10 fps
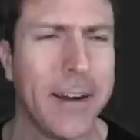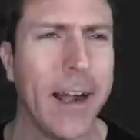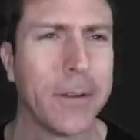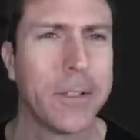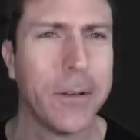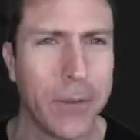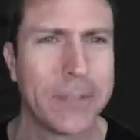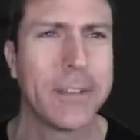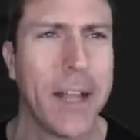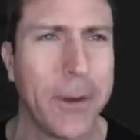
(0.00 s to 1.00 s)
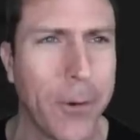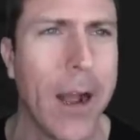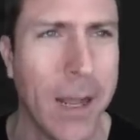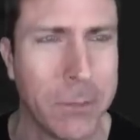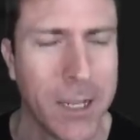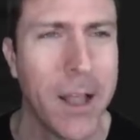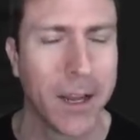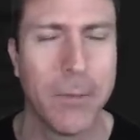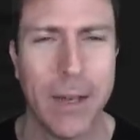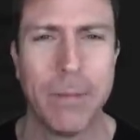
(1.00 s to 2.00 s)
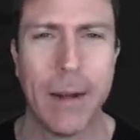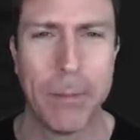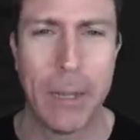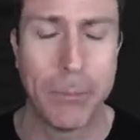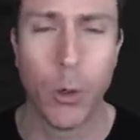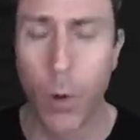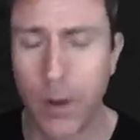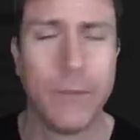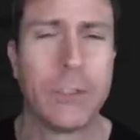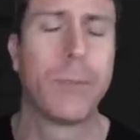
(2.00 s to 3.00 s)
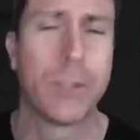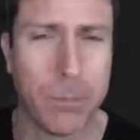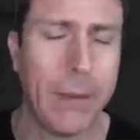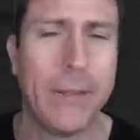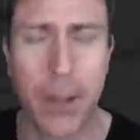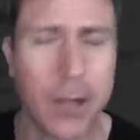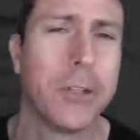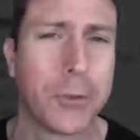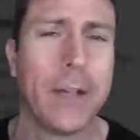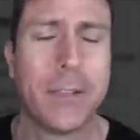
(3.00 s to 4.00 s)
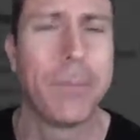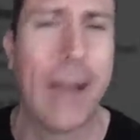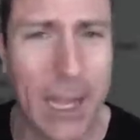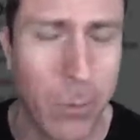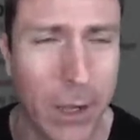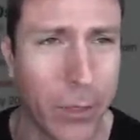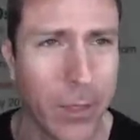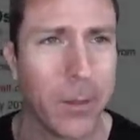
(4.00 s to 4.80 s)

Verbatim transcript: now to investigate crimes committed by people who aren't even supposed to be in the country to begin with.